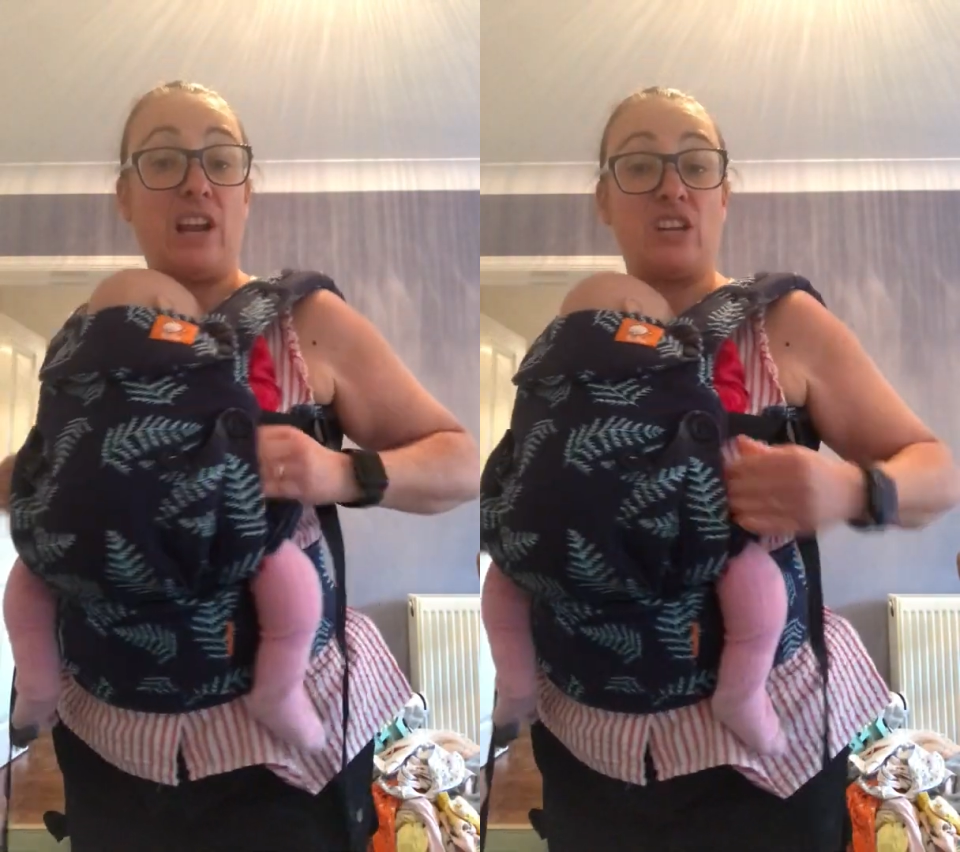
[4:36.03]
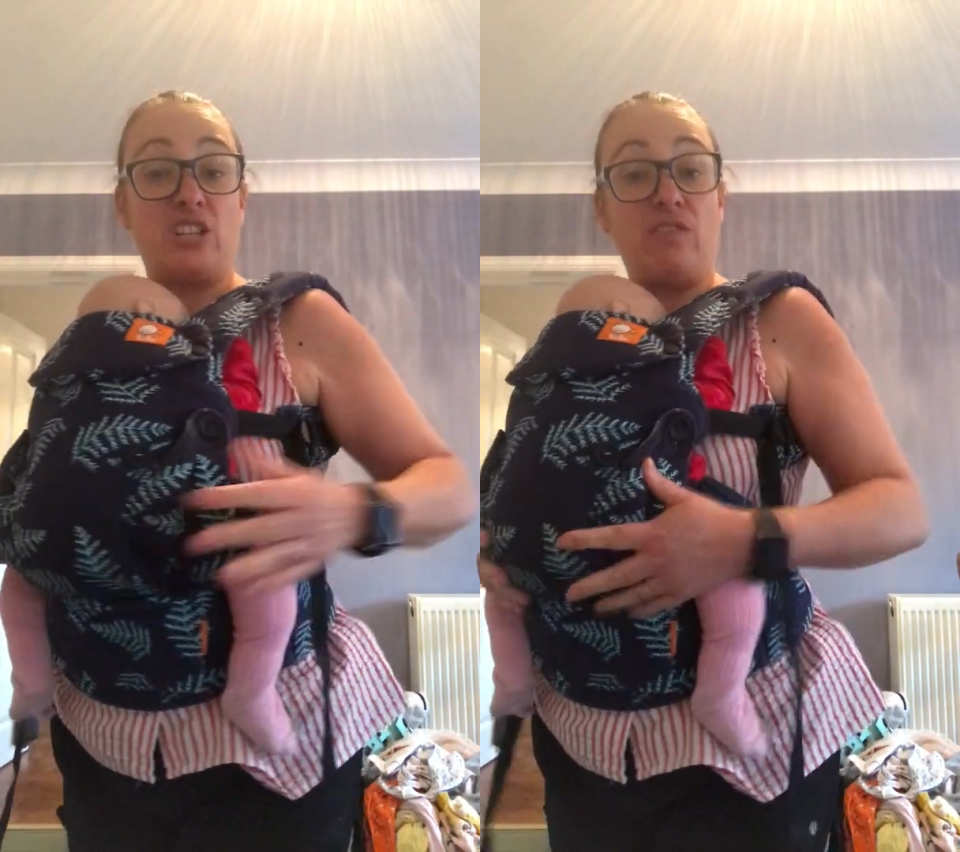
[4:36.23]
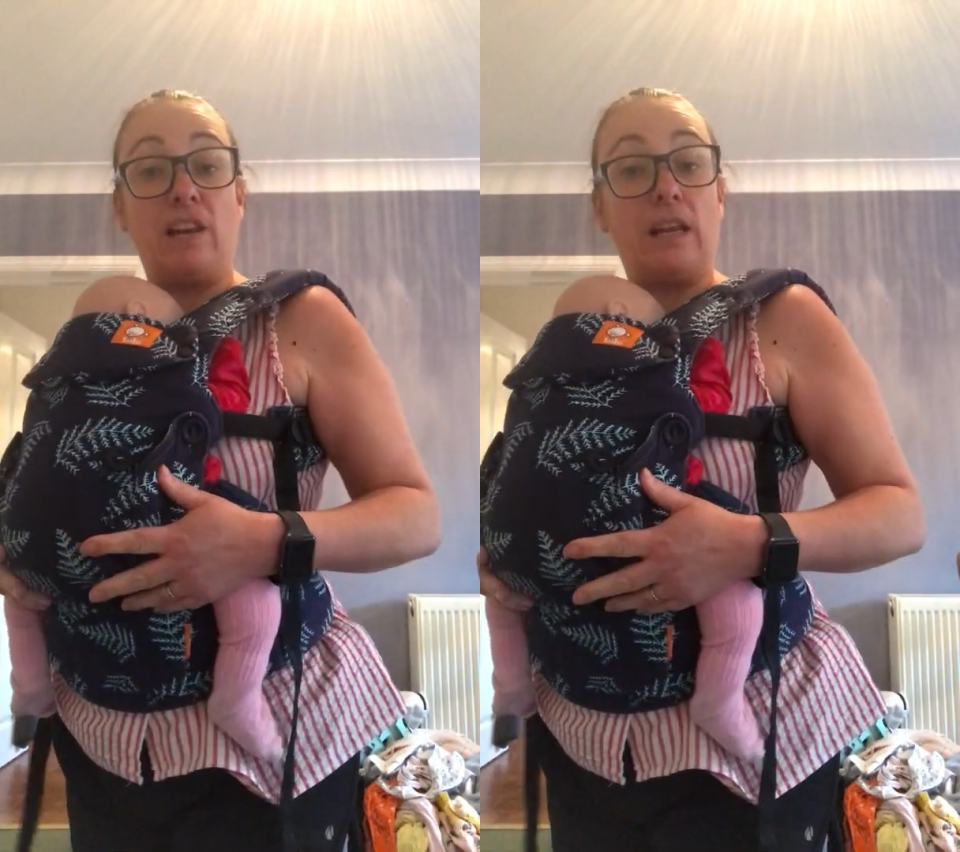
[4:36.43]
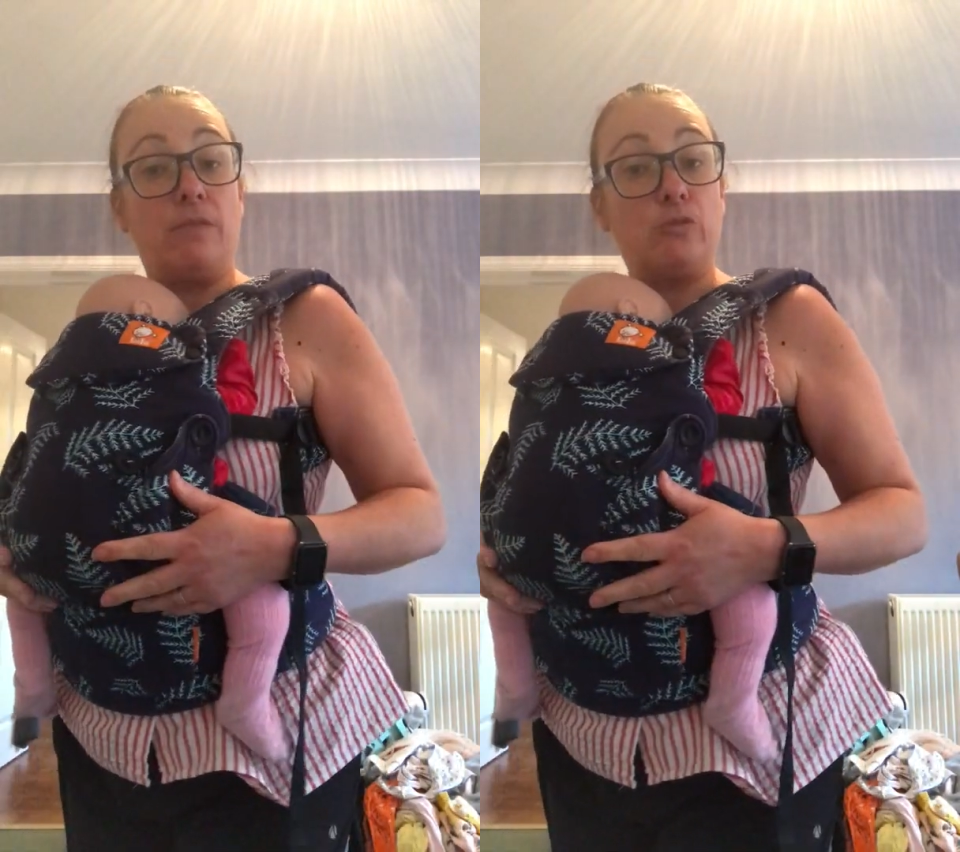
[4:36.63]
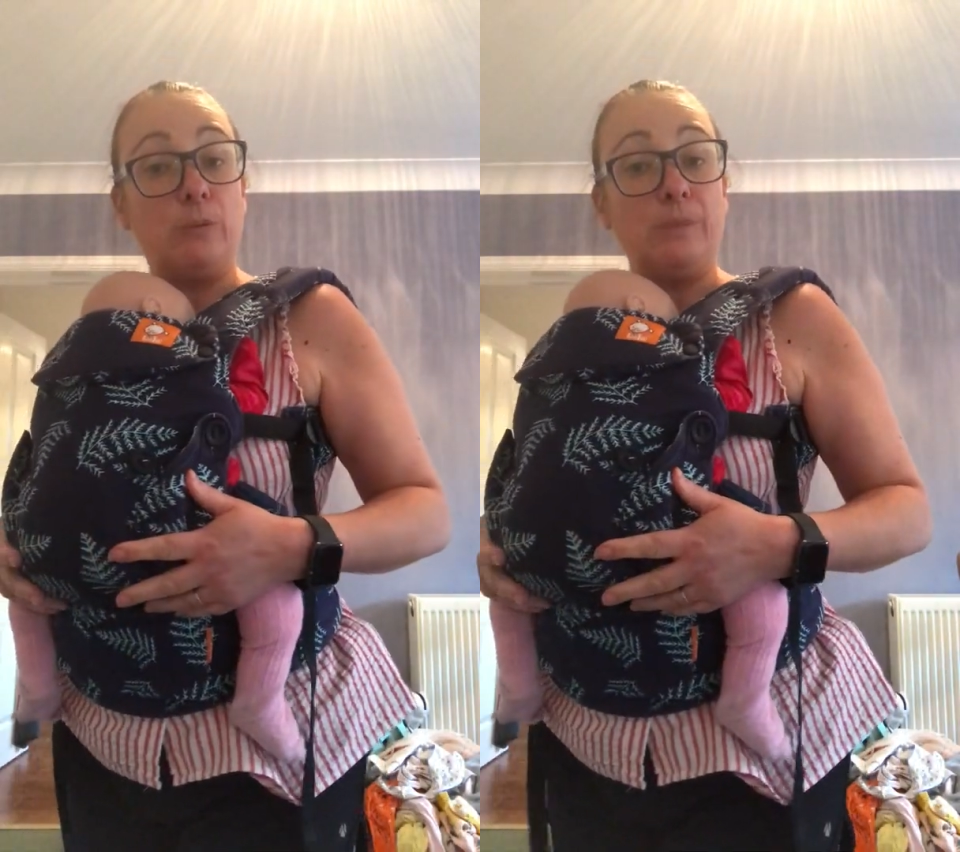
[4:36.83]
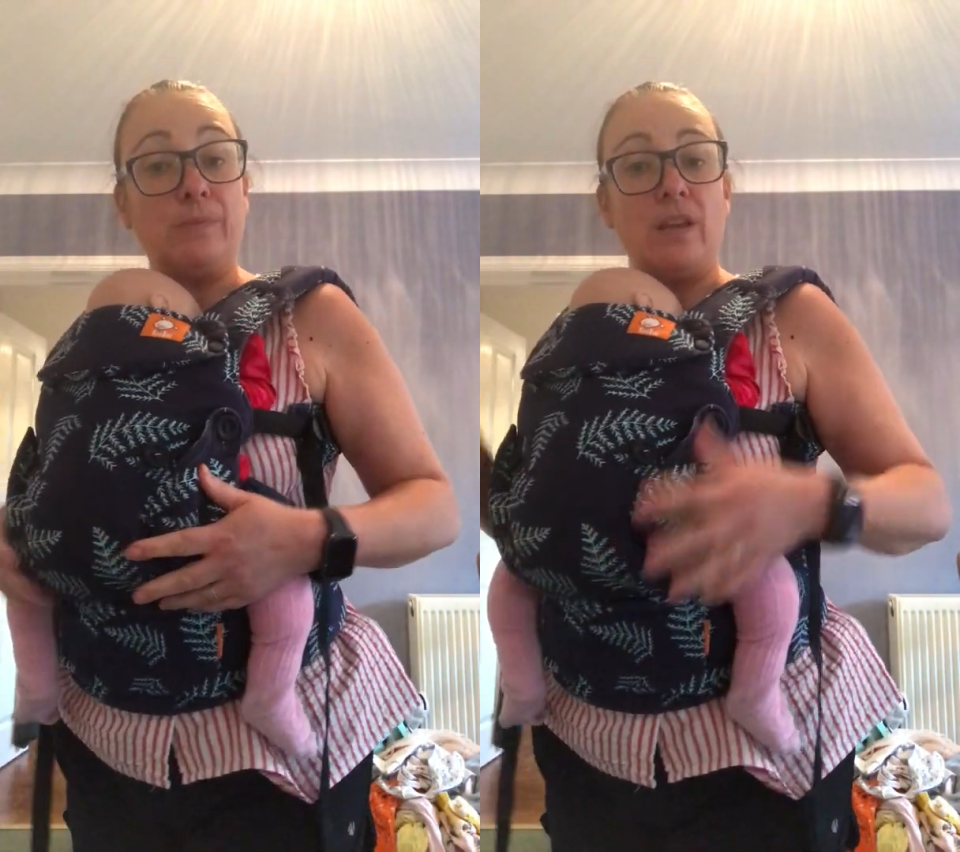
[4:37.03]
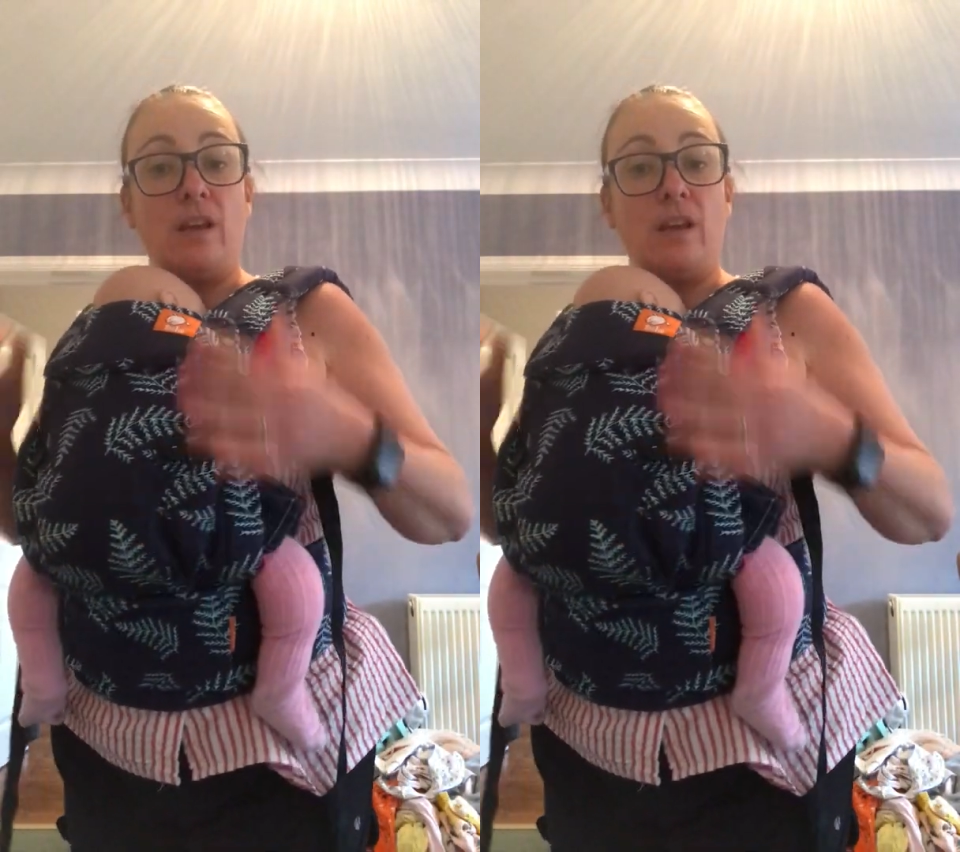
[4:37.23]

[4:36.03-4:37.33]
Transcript: actually really comfortable.